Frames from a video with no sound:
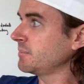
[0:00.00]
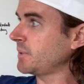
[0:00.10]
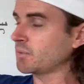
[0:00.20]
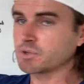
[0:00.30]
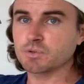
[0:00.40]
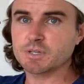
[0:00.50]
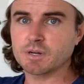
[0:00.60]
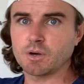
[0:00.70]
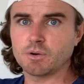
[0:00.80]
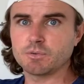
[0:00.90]
by reducing
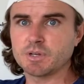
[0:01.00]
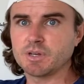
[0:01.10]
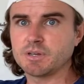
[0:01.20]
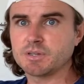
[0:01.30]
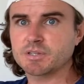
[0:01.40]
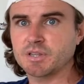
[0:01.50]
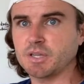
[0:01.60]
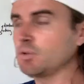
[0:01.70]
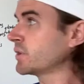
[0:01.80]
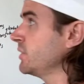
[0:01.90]
load so
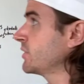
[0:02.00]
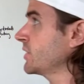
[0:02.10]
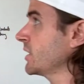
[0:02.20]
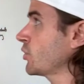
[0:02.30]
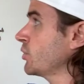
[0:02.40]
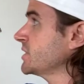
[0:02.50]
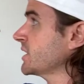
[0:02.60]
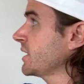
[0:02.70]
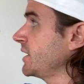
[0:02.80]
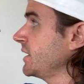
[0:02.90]
that you can think
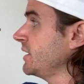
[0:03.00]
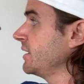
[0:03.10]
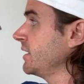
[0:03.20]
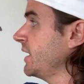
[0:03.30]
critically